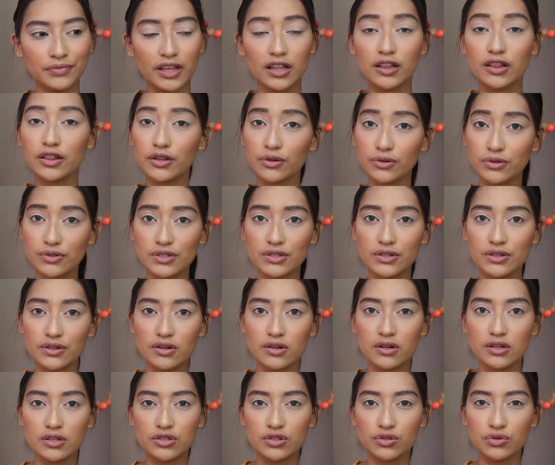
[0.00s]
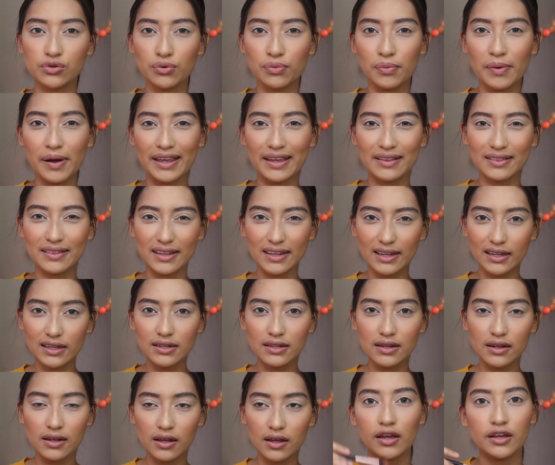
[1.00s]
closer to my lid.
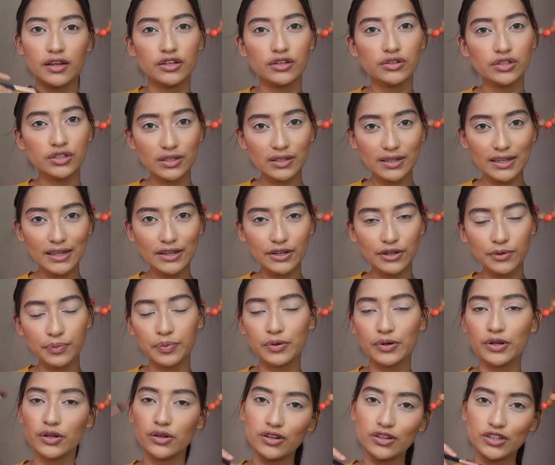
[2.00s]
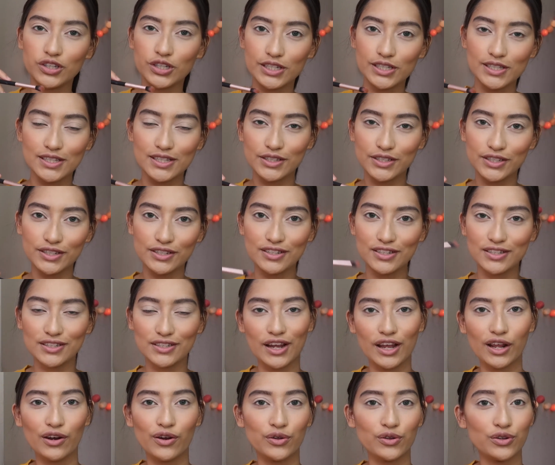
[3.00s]
Usually you put your transition
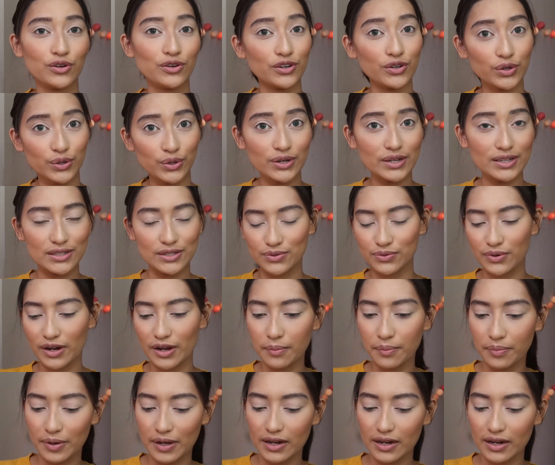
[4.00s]
shade on your crease, right?